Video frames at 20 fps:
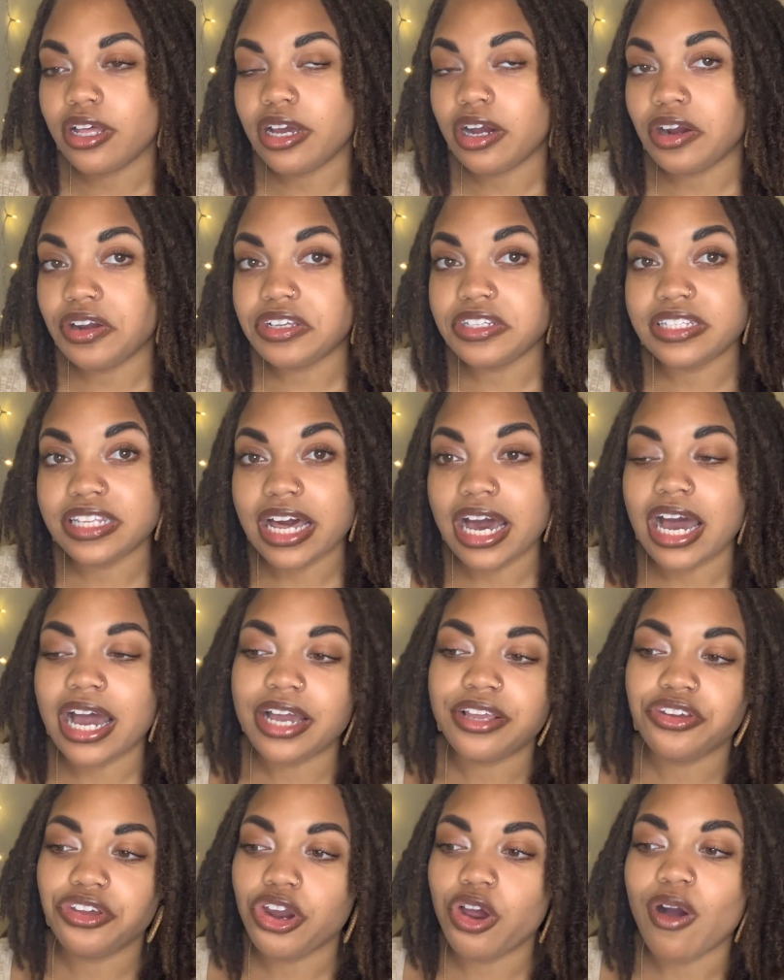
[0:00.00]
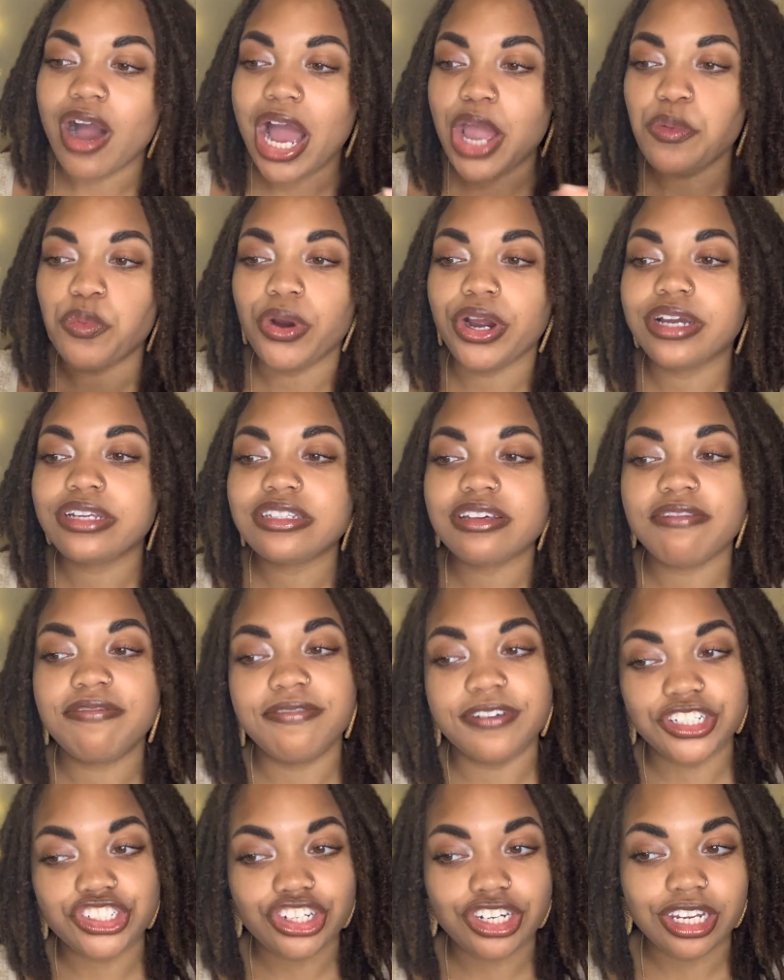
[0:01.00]
is that, you know, I worked
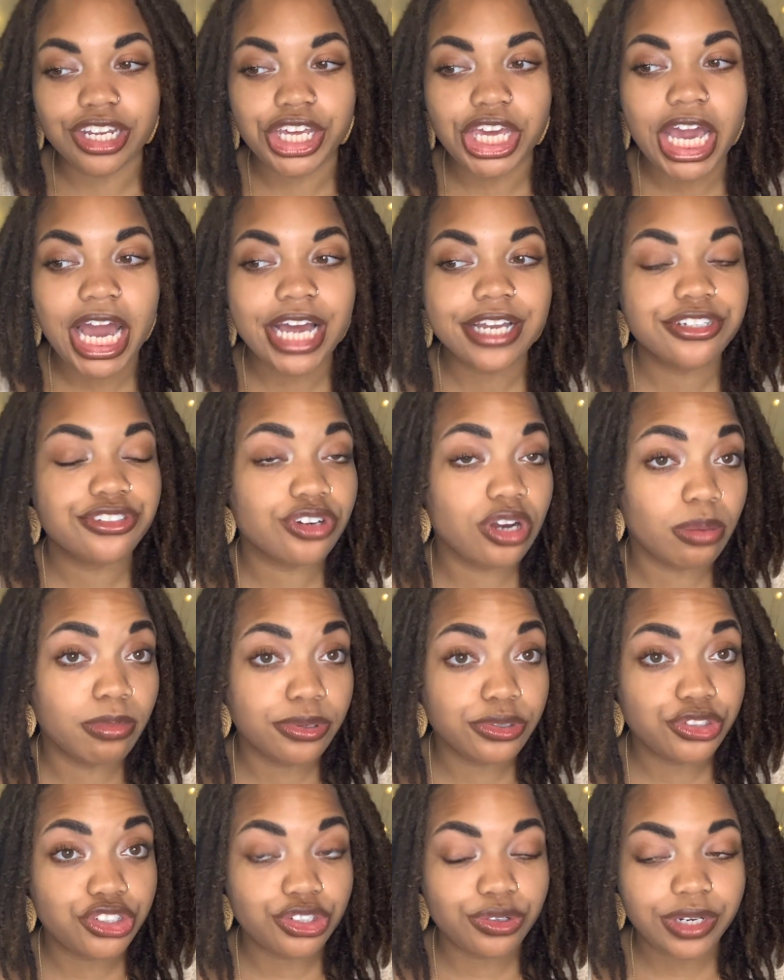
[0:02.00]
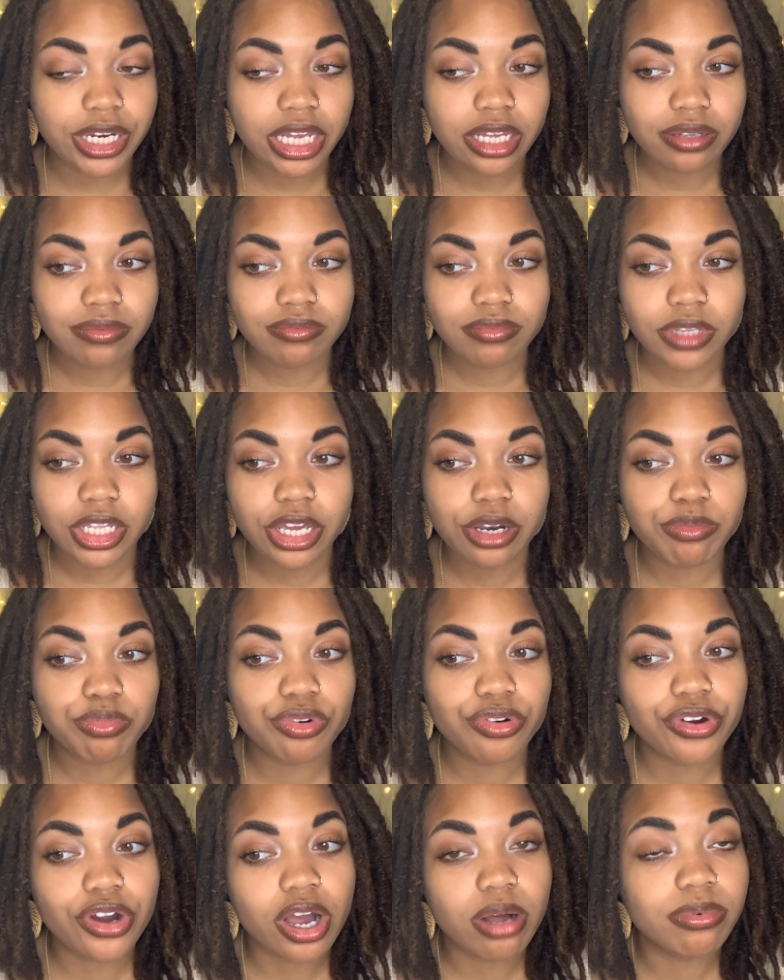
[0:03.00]
efficiently at troubleshooting and
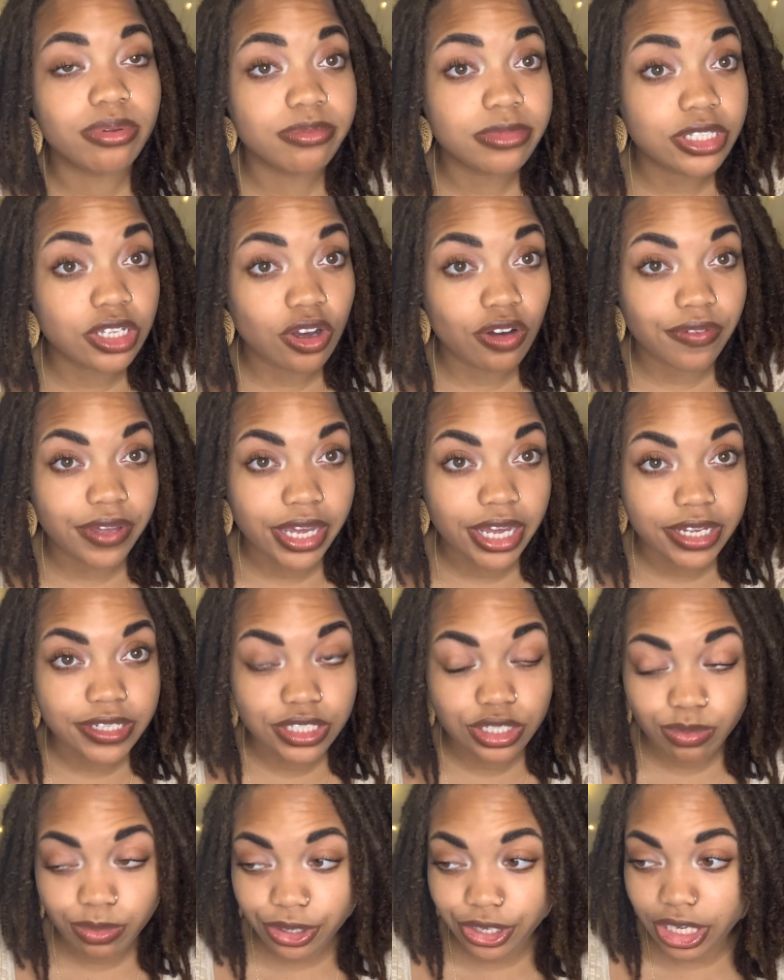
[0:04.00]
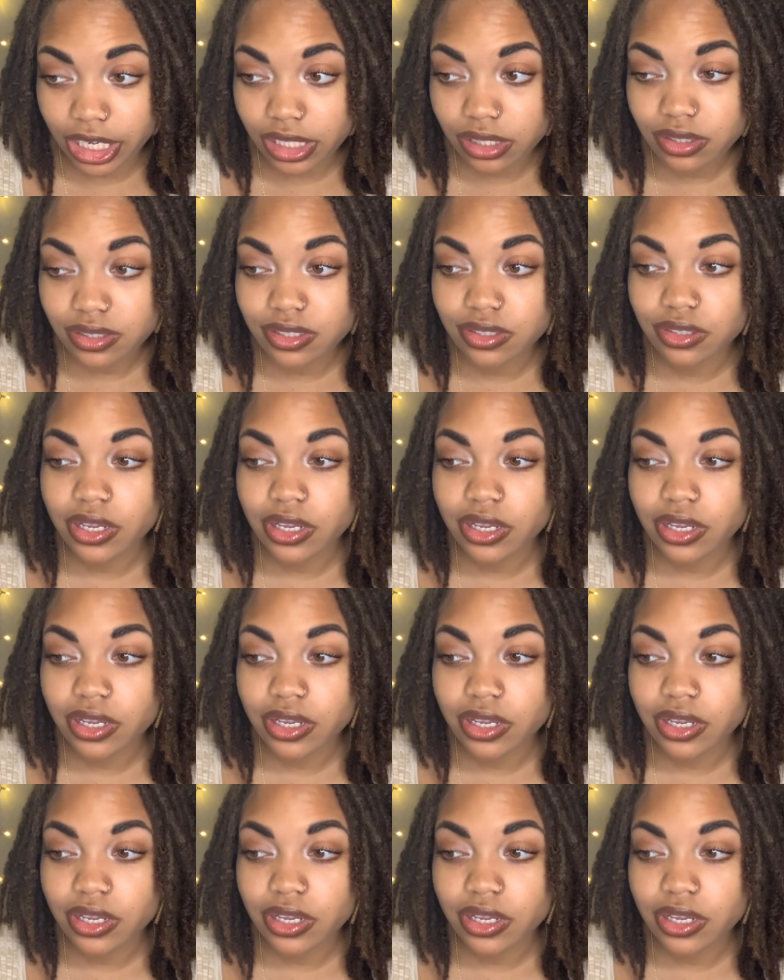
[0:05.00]
problem solving customer needs.